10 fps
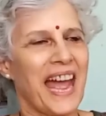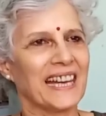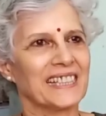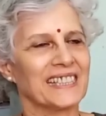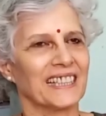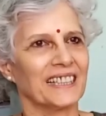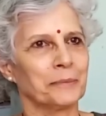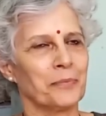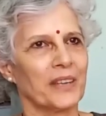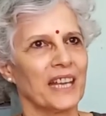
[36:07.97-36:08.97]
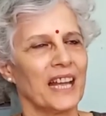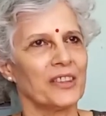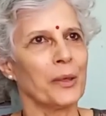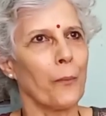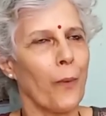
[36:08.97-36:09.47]
And
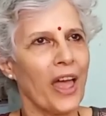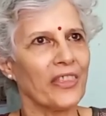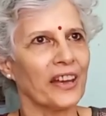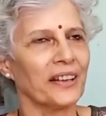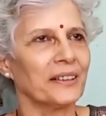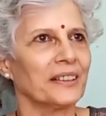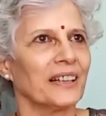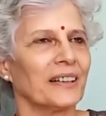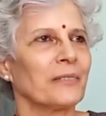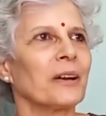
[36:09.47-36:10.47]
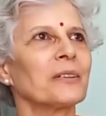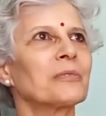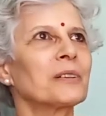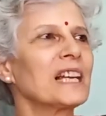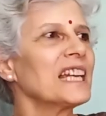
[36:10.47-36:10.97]
the weather,
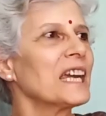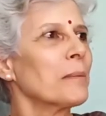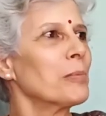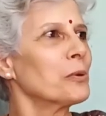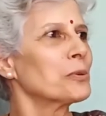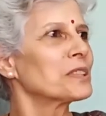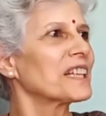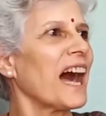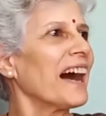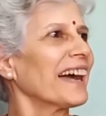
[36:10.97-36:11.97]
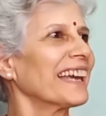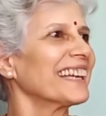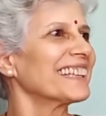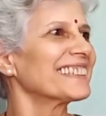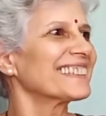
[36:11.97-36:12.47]
clear blue
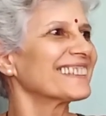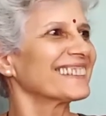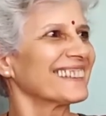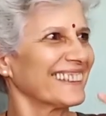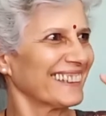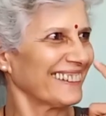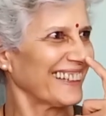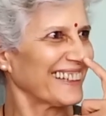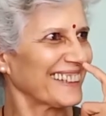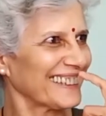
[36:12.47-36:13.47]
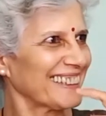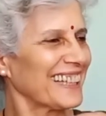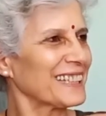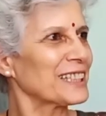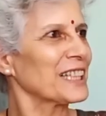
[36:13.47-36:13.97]
skies, you know,
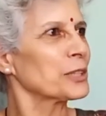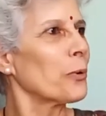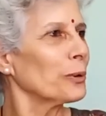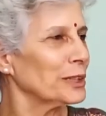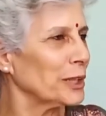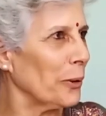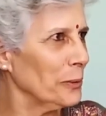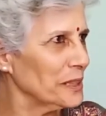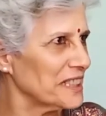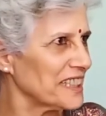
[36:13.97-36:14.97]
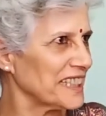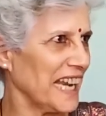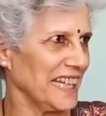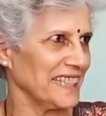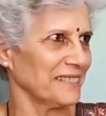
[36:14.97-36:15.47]
it's called the Golden
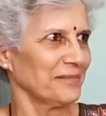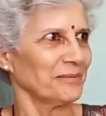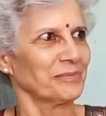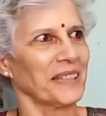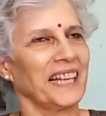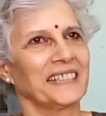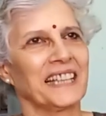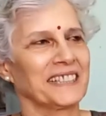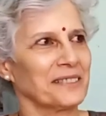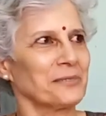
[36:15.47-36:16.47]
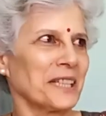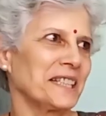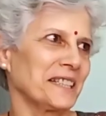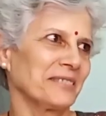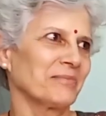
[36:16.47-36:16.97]
State, and that's a
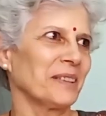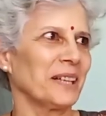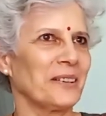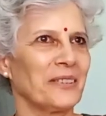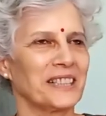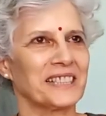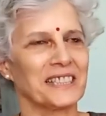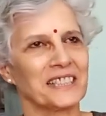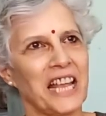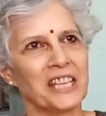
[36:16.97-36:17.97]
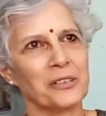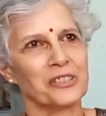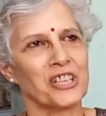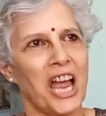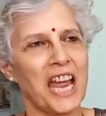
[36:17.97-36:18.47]
reason. You know, the sun
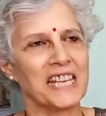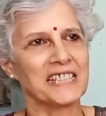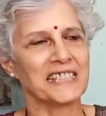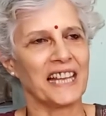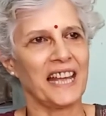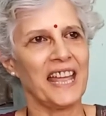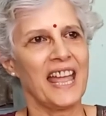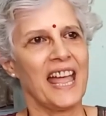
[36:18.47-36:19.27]
shines there.